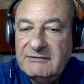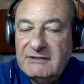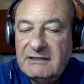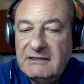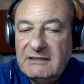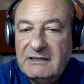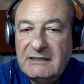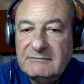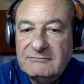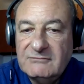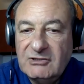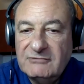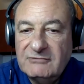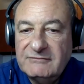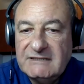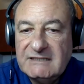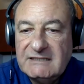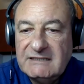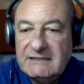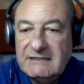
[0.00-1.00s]
in
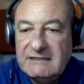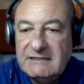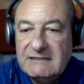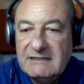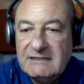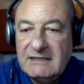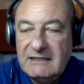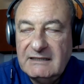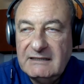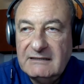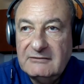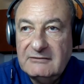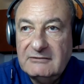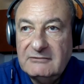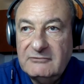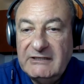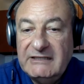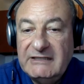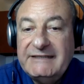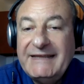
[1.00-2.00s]
overseas
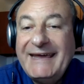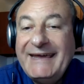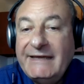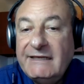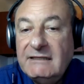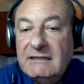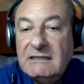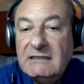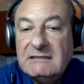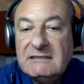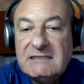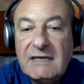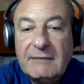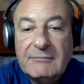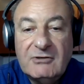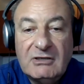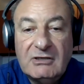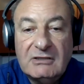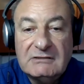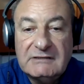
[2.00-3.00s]
retained some
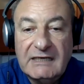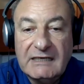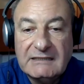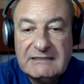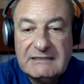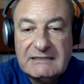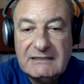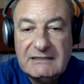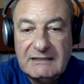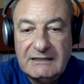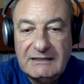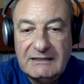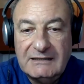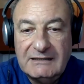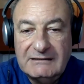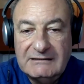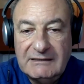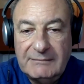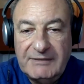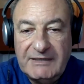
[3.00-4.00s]
contacts
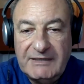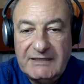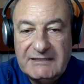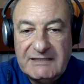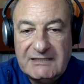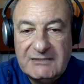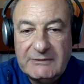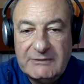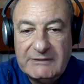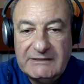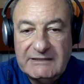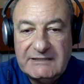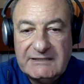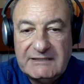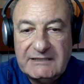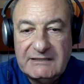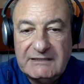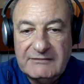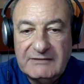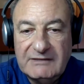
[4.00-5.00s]
in the places where they
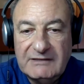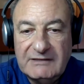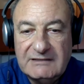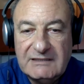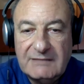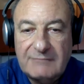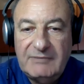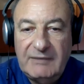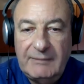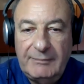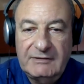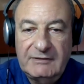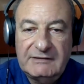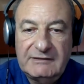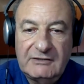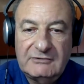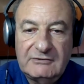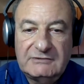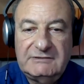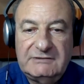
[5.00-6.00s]
served. Now, some people, they
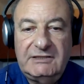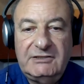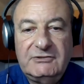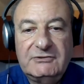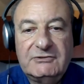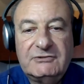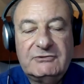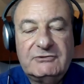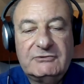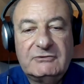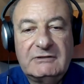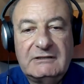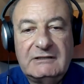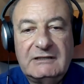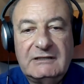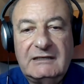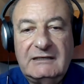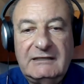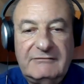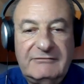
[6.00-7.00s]
continue
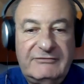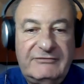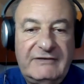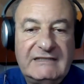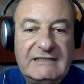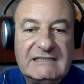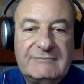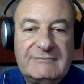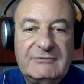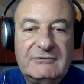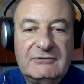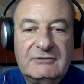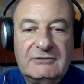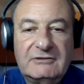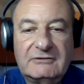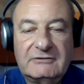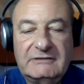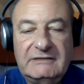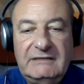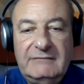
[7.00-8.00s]
to have Facebook
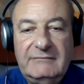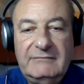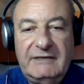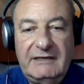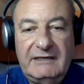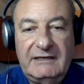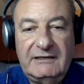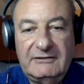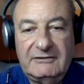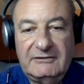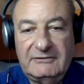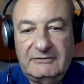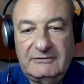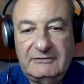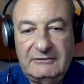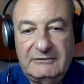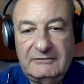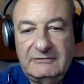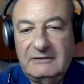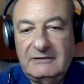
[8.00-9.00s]
or email
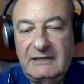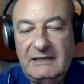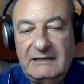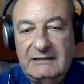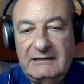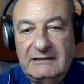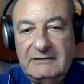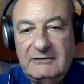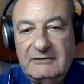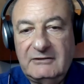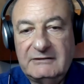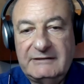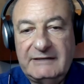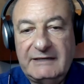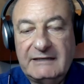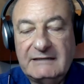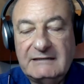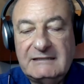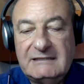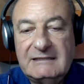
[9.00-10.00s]
or other
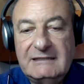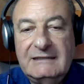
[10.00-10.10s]
contacts,